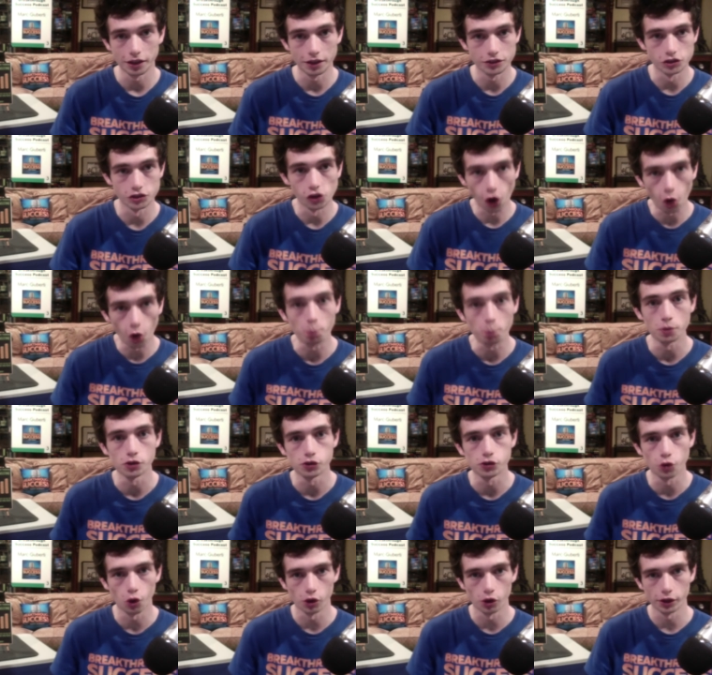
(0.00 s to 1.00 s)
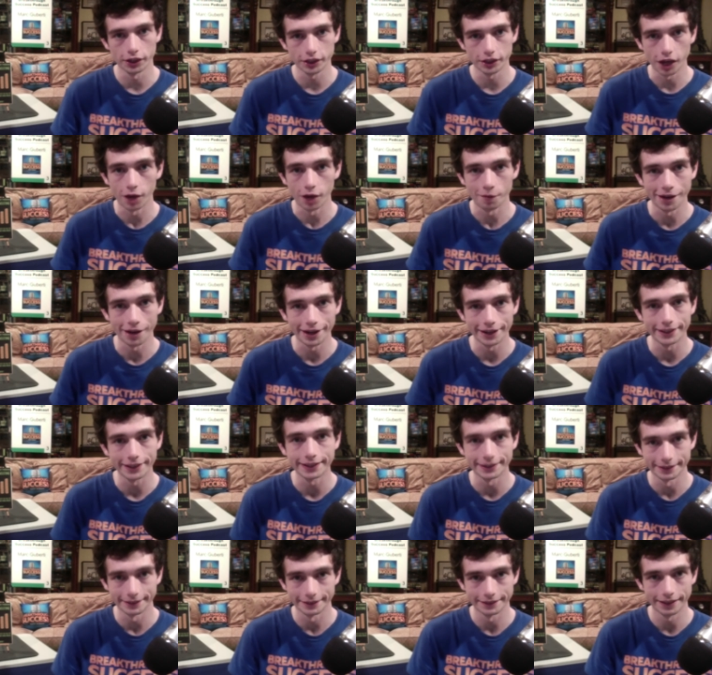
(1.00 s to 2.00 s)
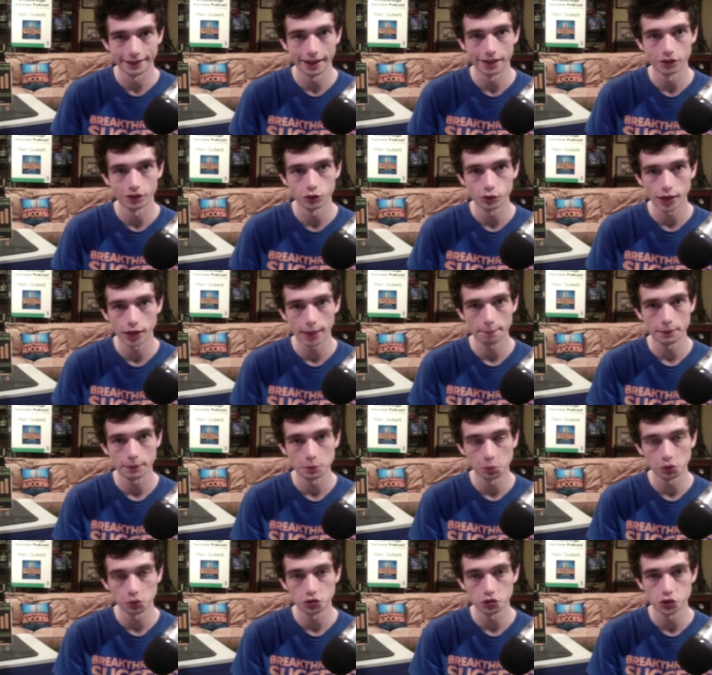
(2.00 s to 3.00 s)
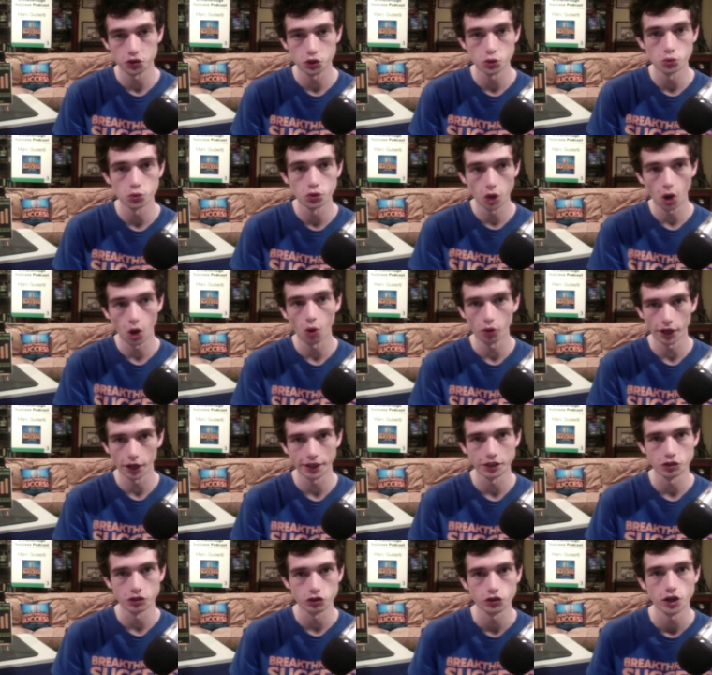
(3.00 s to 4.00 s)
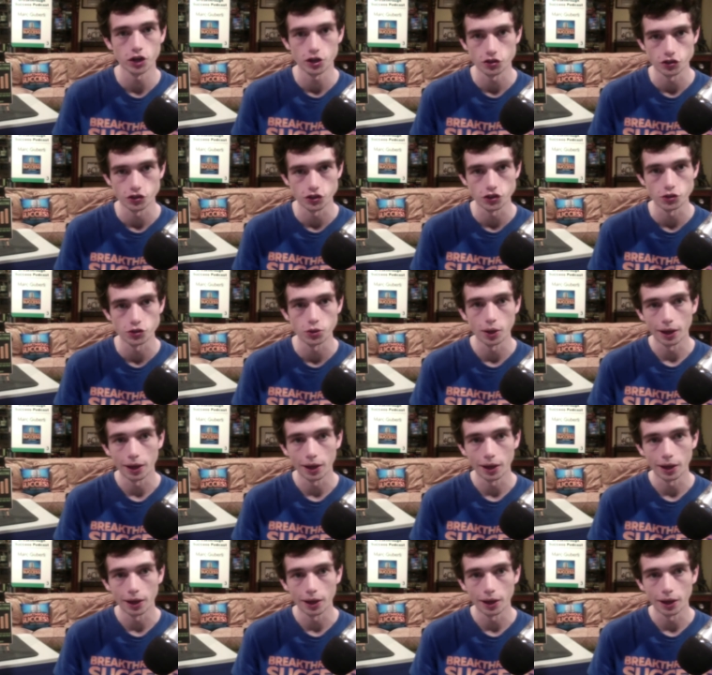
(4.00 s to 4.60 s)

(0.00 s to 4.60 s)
It's an open door. Like, come on in. And then you get people to know, like, and trust you.